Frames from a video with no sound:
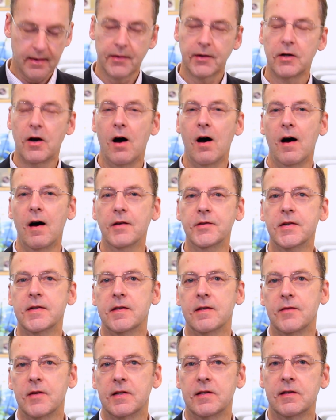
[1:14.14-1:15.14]
Now, the
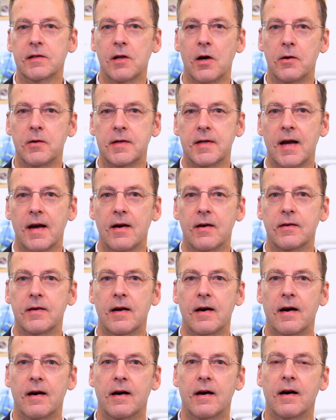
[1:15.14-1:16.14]
causes of this
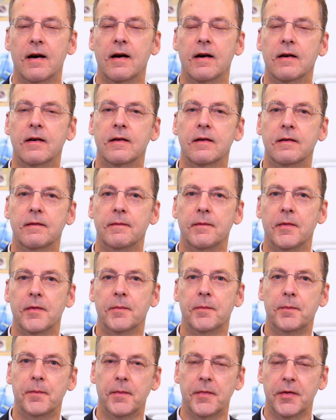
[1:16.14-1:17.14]
slowdown are
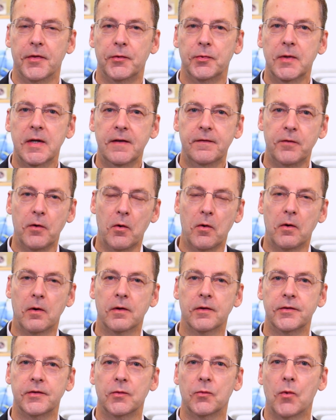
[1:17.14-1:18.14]

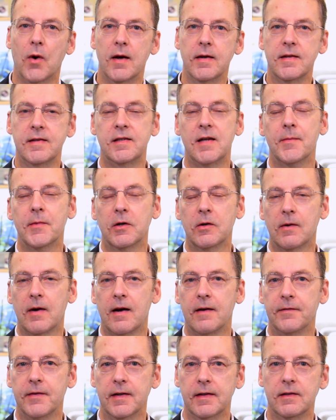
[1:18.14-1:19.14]
threefold. One is
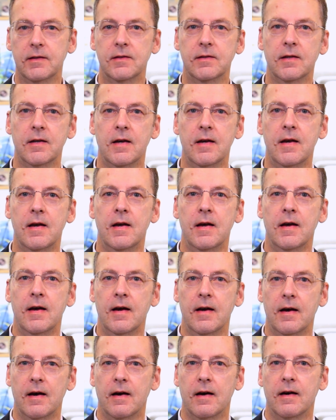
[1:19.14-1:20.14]
demographics.
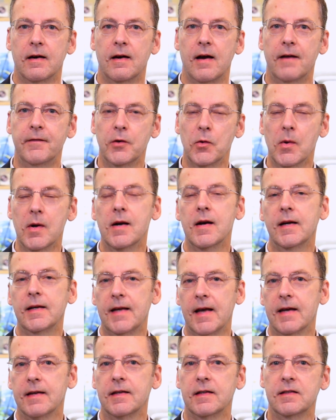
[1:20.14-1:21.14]
Everywhere,
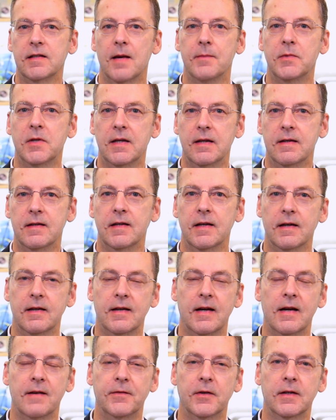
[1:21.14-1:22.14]
again, except India
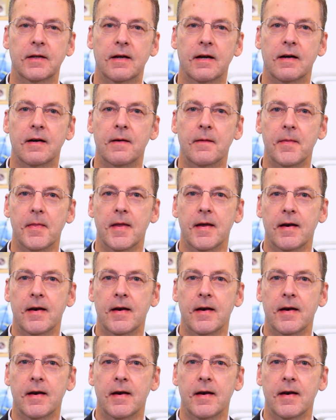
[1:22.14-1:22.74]
and Africa,